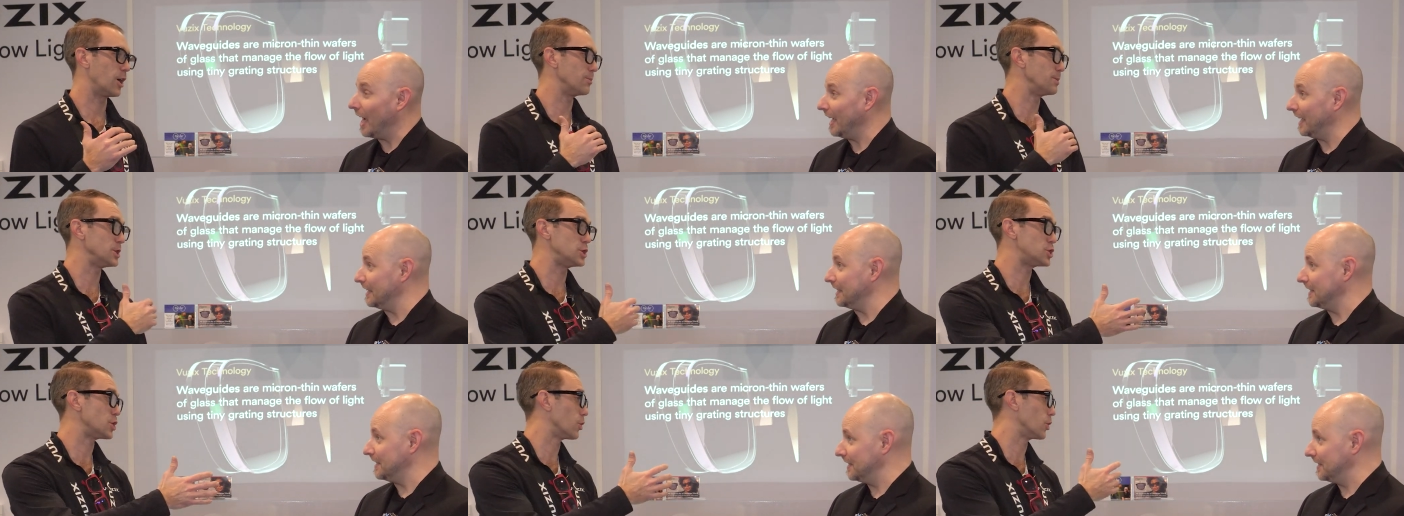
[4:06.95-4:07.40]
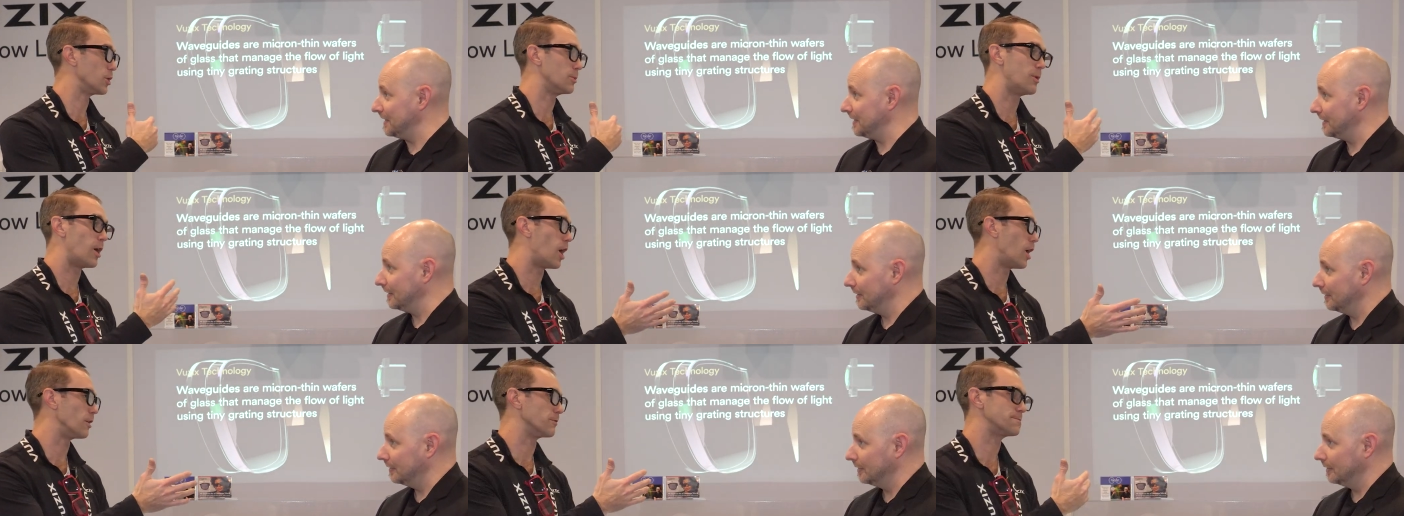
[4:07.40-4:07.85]
Speaker 1: I'll be showing
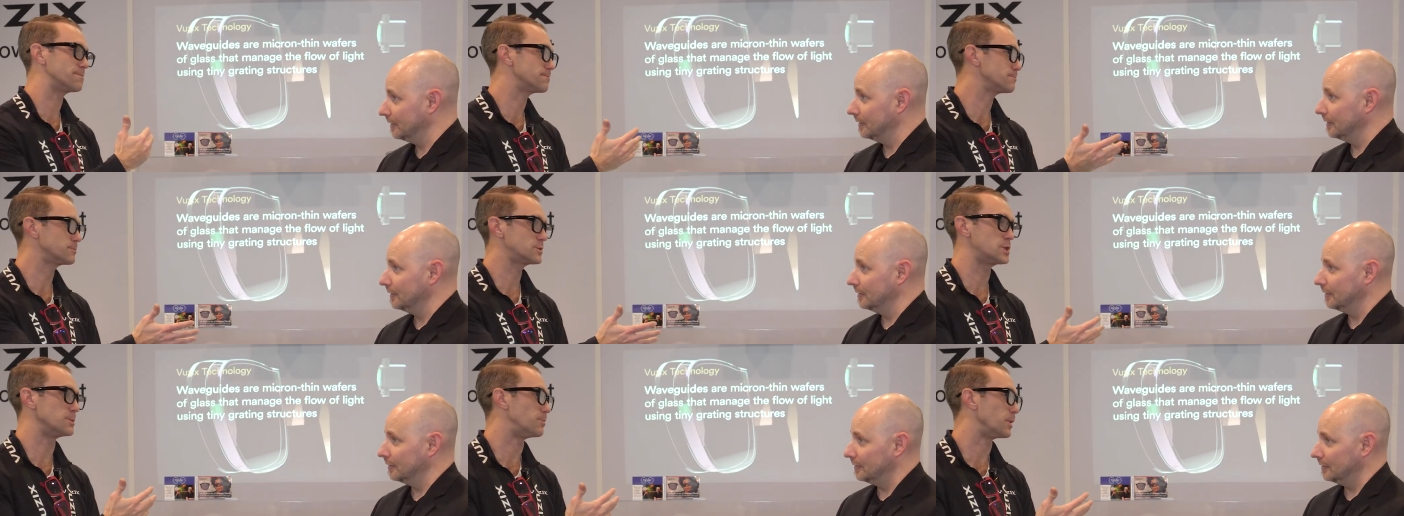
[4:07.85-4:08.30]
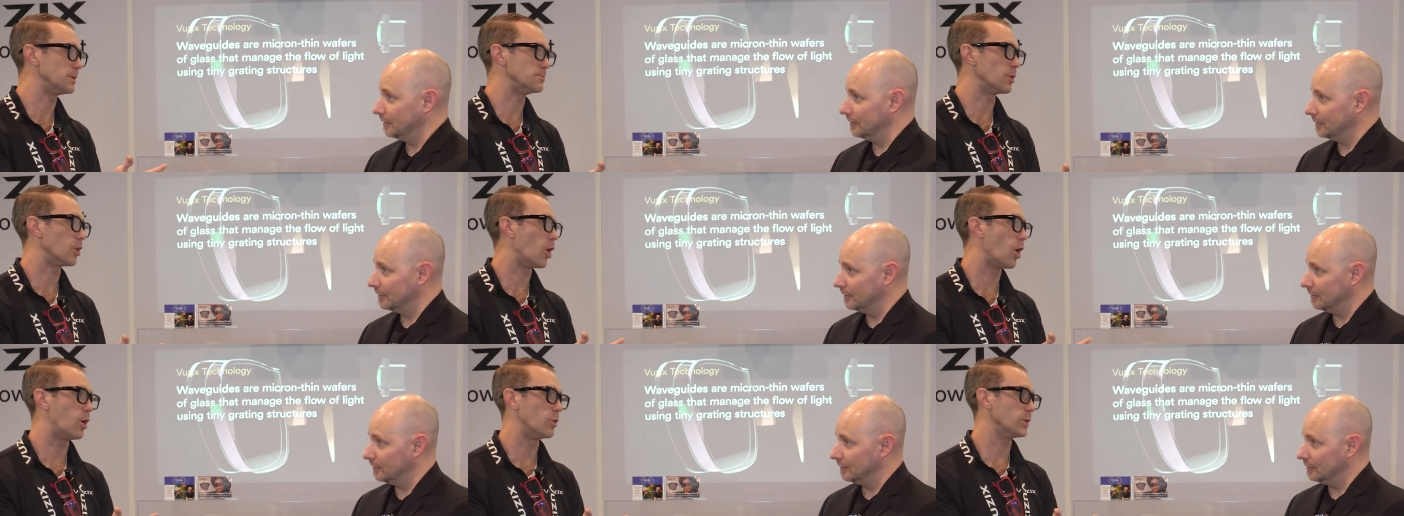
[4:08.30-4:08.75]
them off to
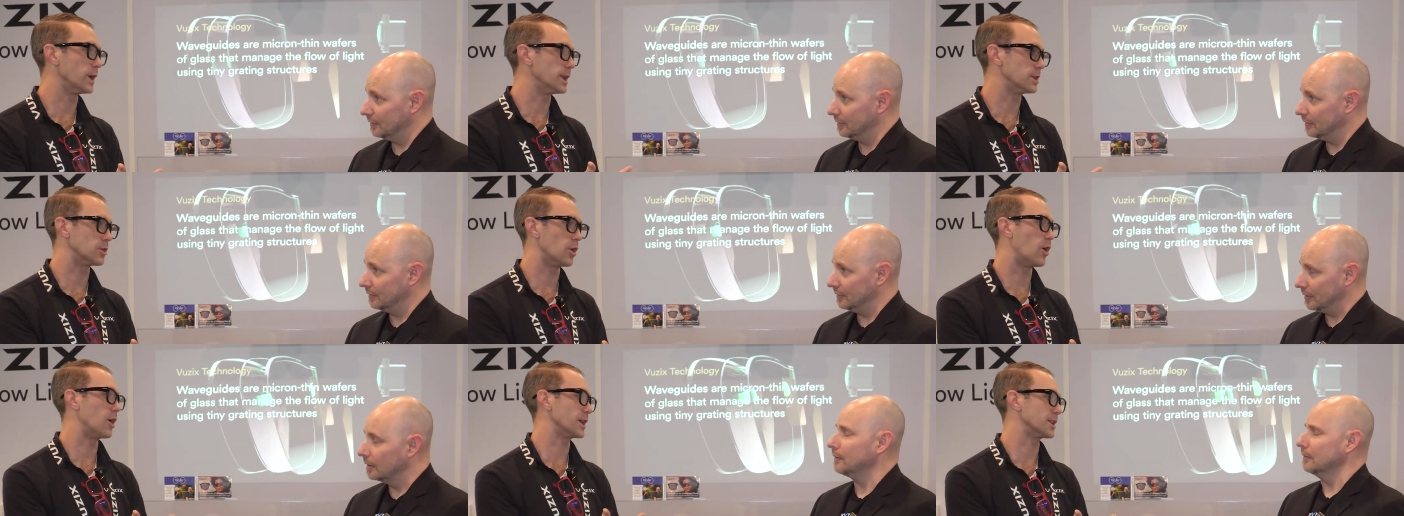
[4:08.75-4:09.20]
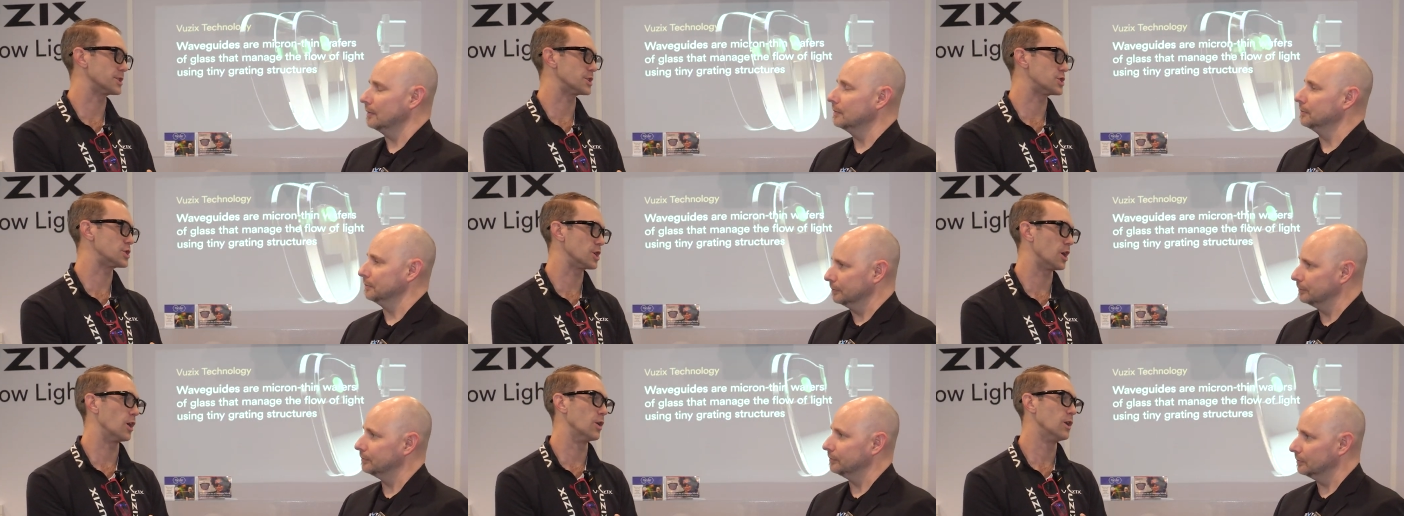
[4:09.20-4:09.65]
people all week long at
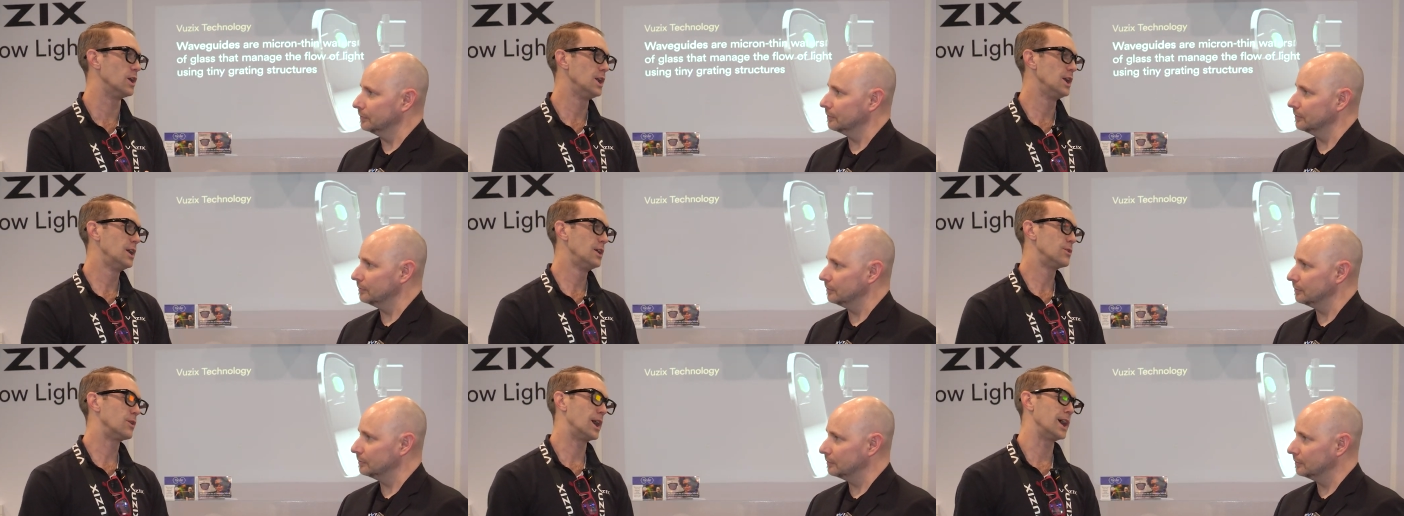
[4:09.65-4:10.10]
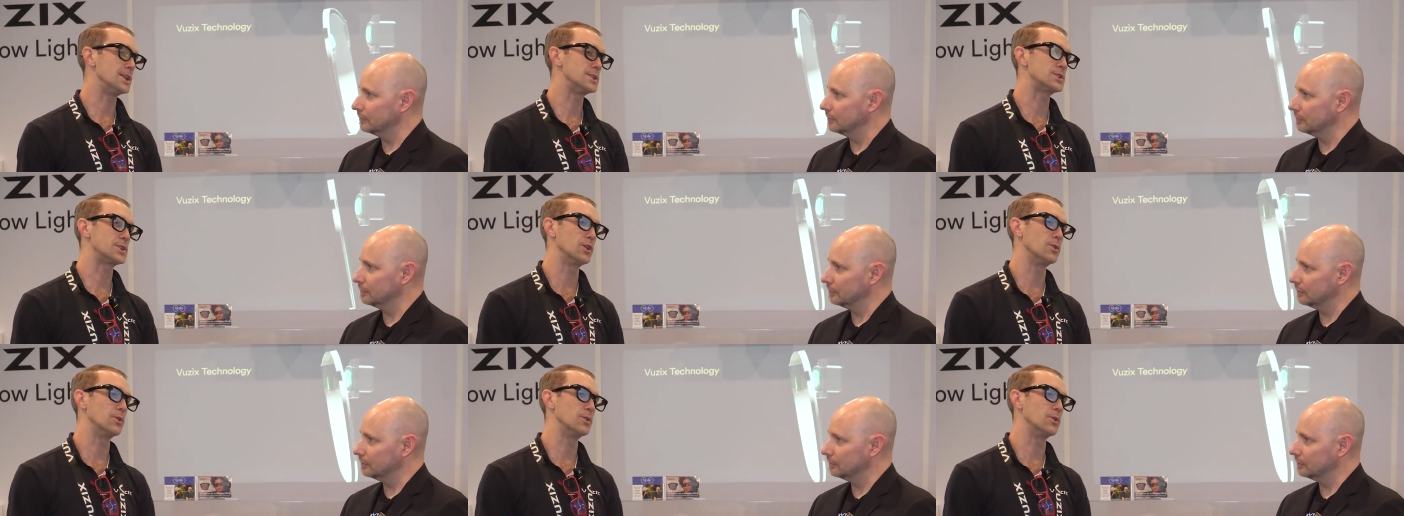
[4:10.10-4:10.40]
the show, right?